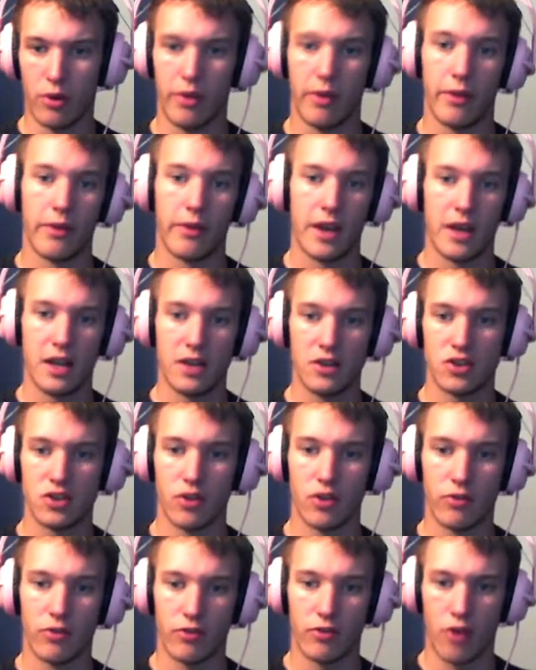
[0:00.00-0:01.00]
in the
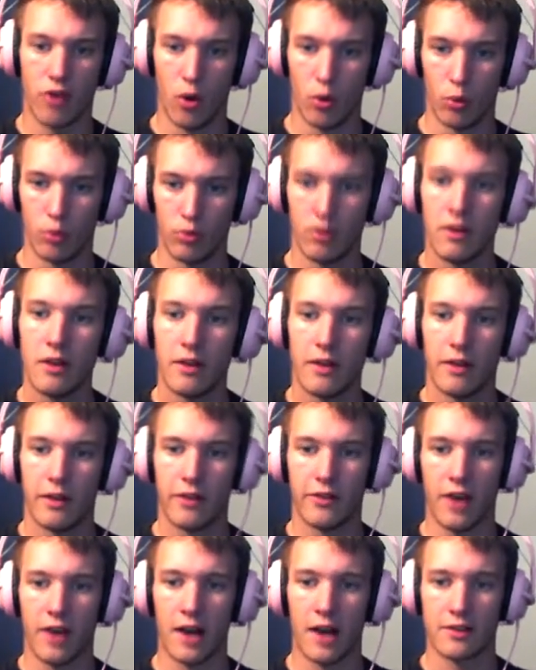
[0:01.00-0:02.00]
ancient stone. The
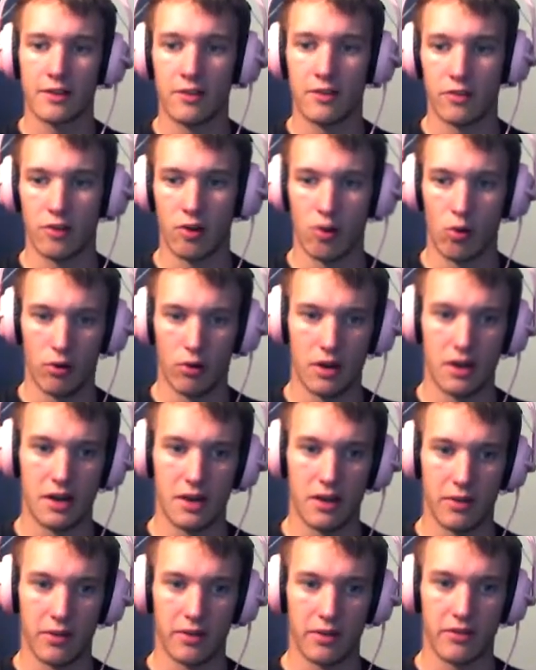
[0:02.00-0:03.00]
toxins are already
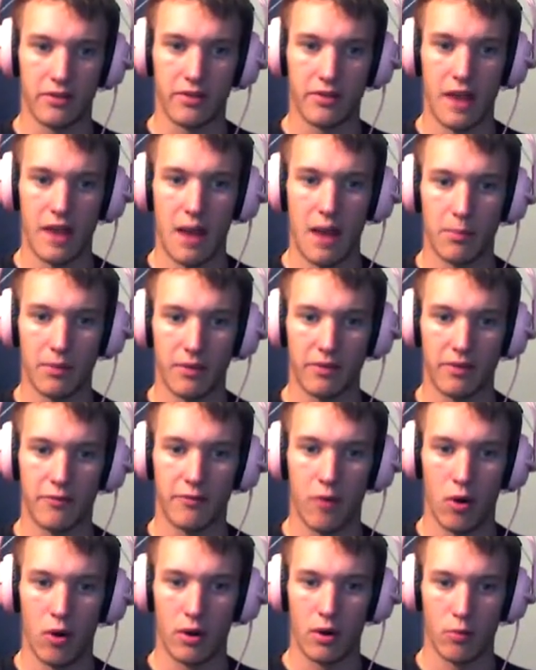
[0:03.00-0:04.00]
in this dam, this
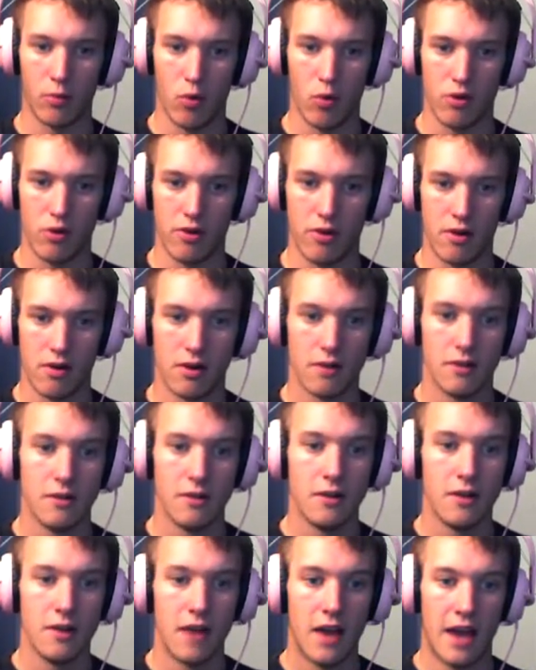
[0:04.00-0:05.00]
falling water.
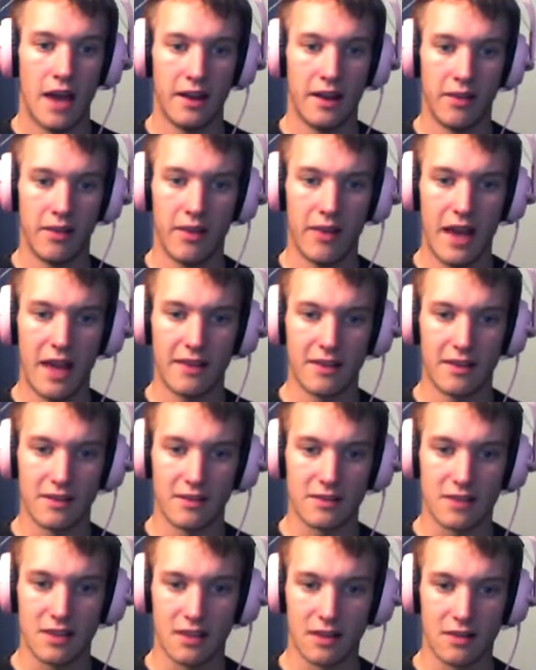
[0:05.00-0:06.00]
And in that
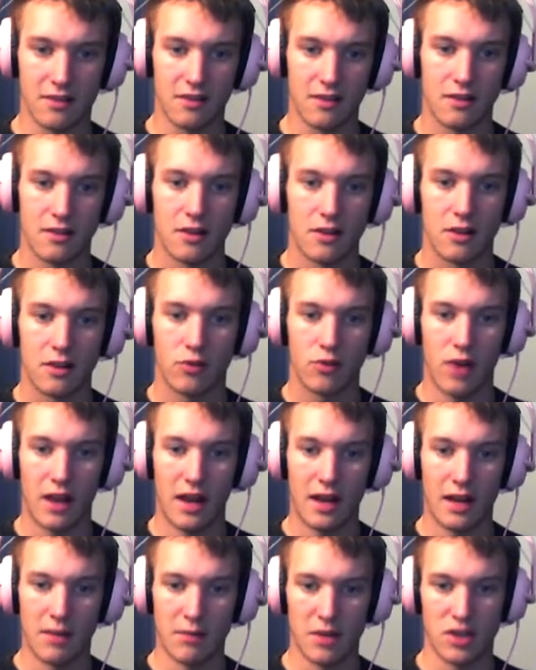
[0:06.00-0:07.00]
instant,
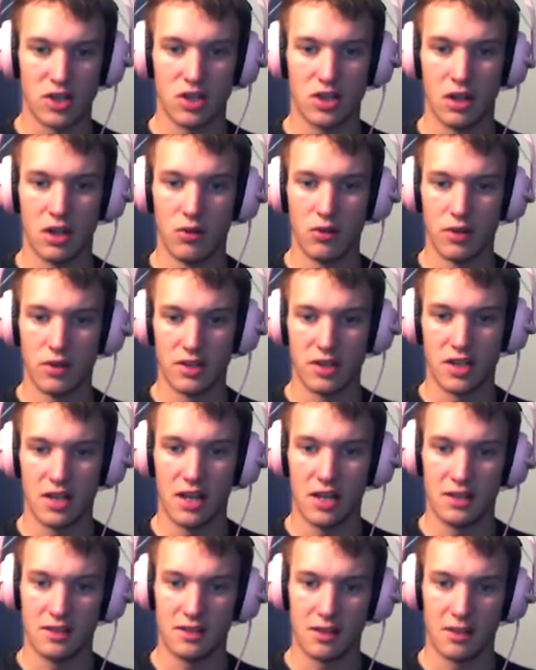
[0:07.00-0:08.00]
cradling my children's
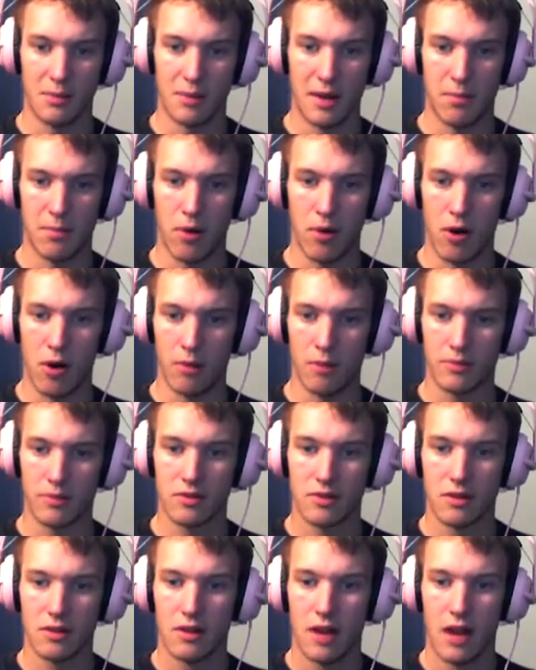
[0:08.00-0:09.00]
heads in my palms,
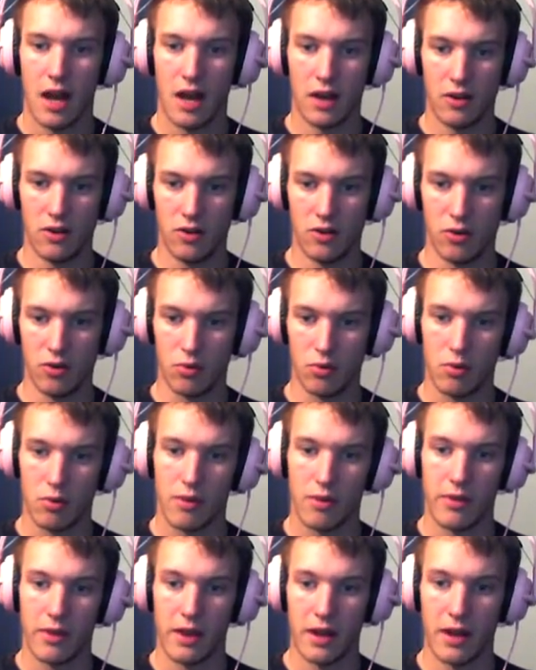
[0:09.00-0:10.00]
I knew
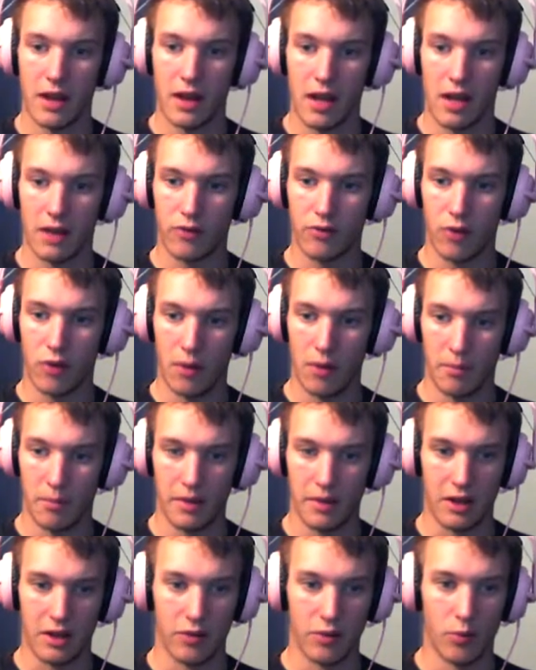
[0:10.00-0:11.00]
then I had to
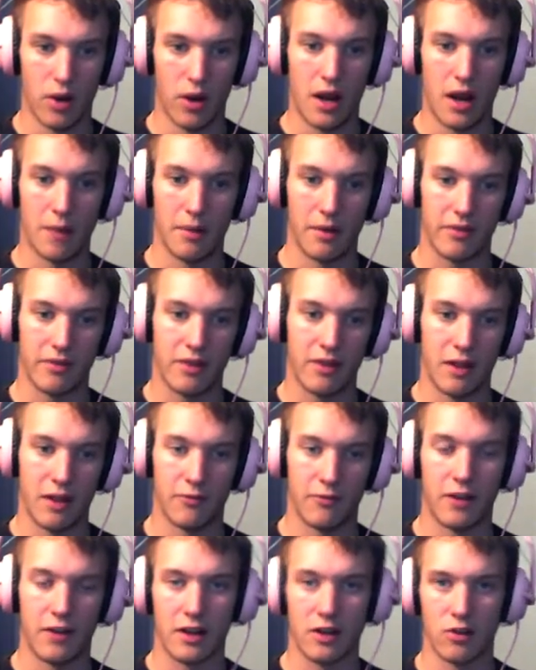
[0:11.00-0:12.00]
unbuild what I myself
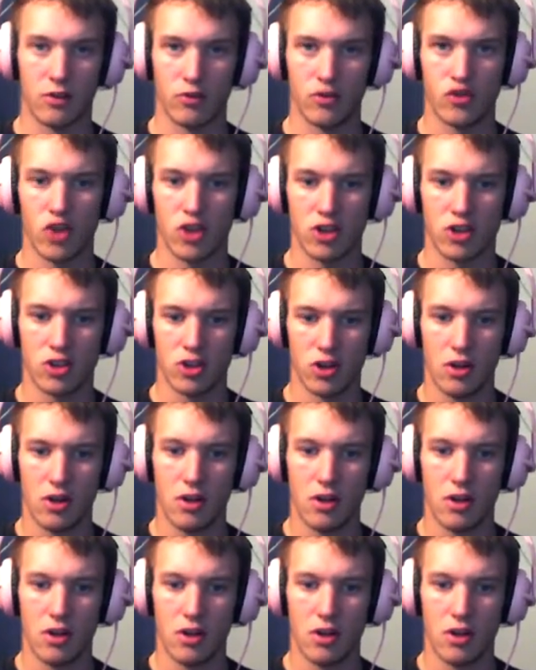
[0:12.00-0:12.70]
had constructed.